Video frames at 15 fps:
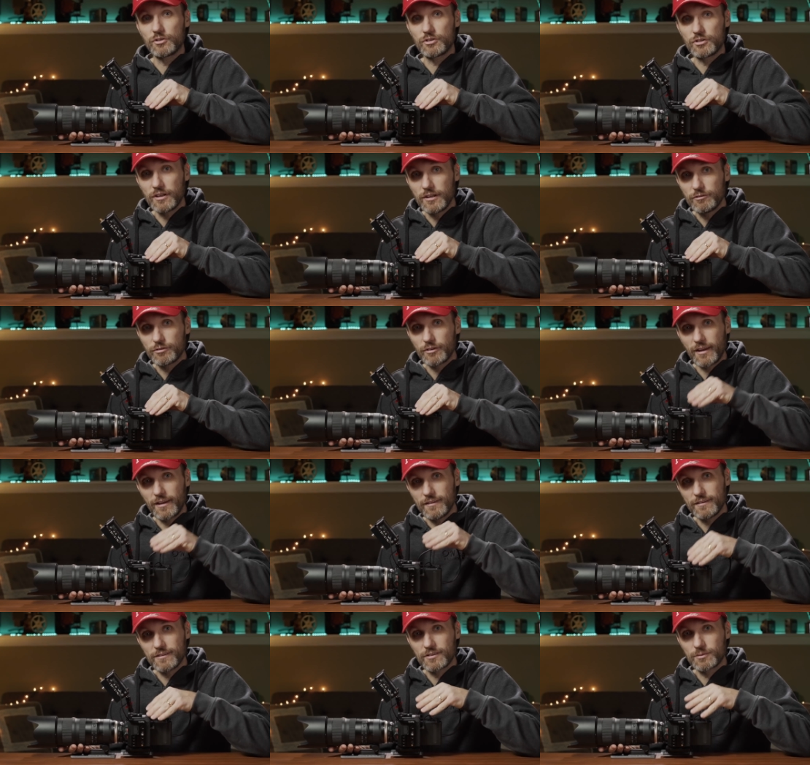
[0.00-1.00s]
achieve
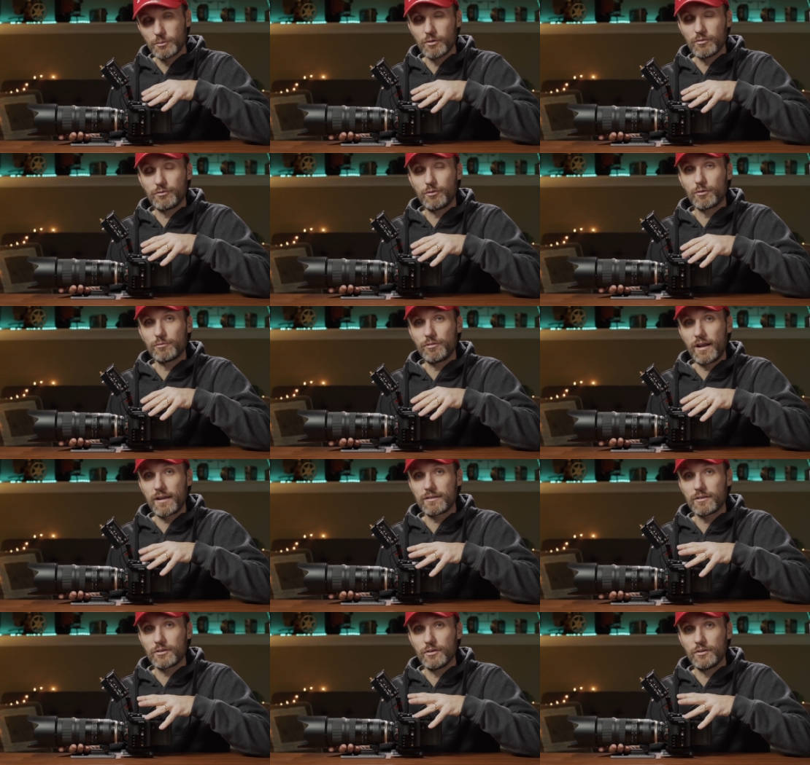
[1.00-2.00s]
in this small form
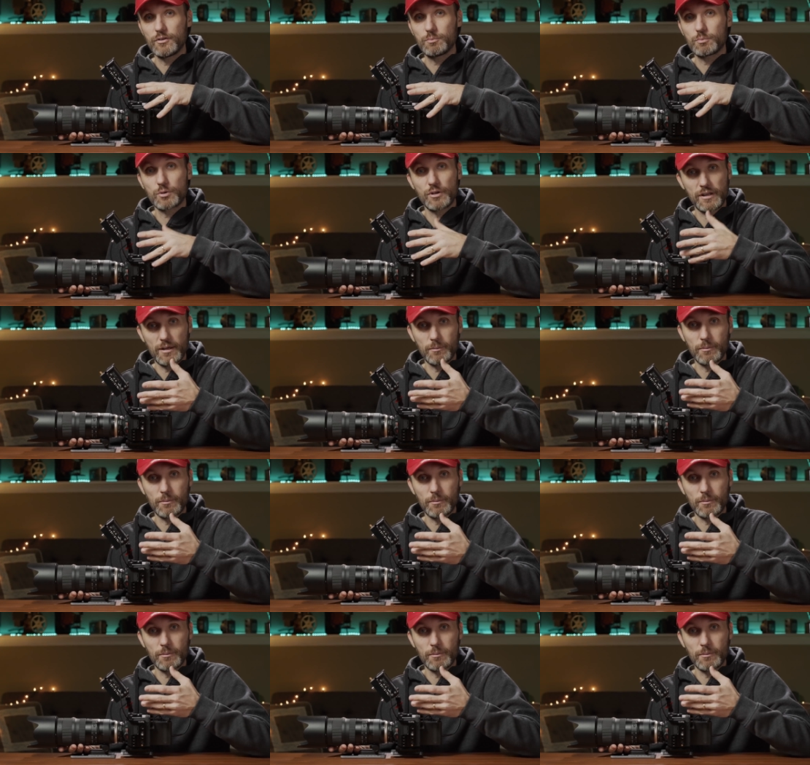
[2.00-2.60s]
factor is pretty